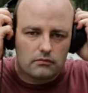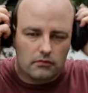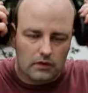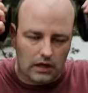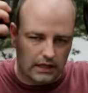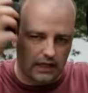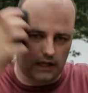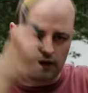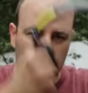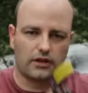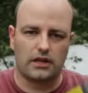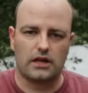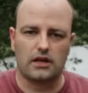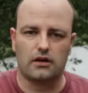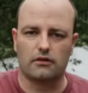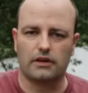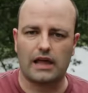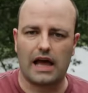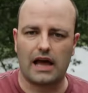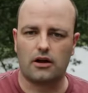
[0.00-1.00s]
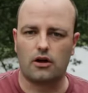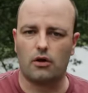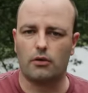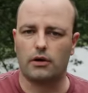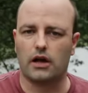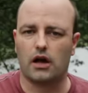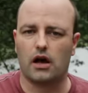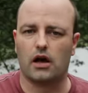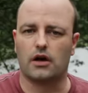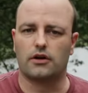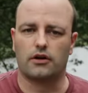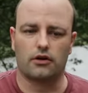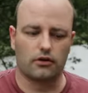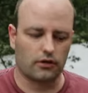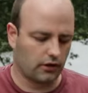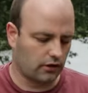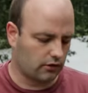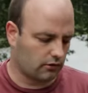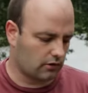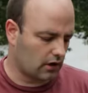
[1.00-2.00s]
and I could hear that going on
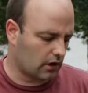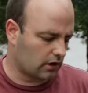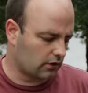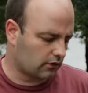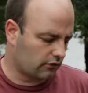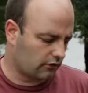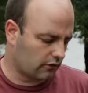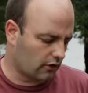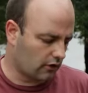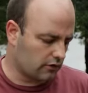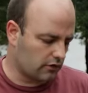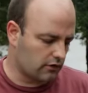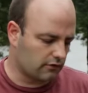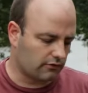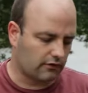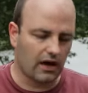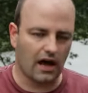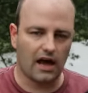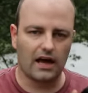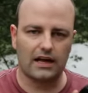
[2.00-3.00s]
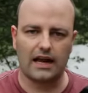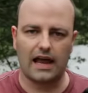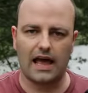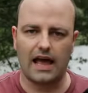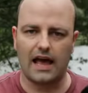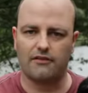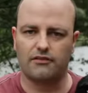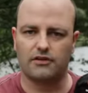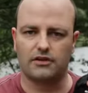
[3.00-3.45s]
earlier on. So you've got to have a